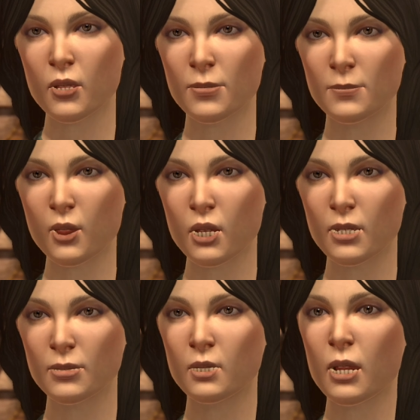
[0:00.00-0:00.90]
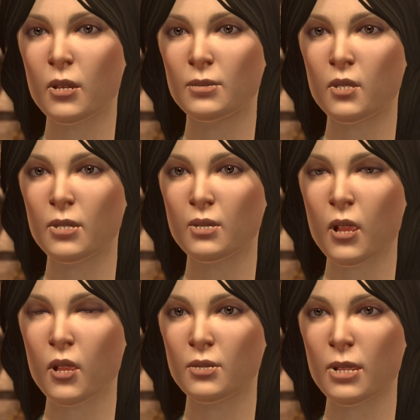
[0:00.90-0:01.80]
Look for the lit lantern in
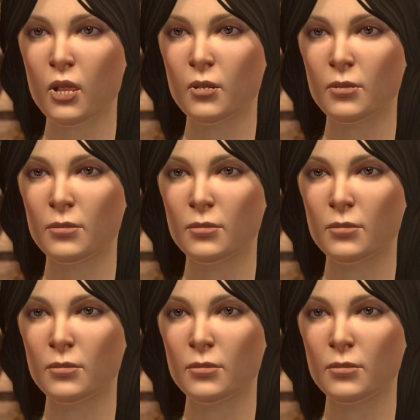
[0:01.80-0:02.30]
Darktown.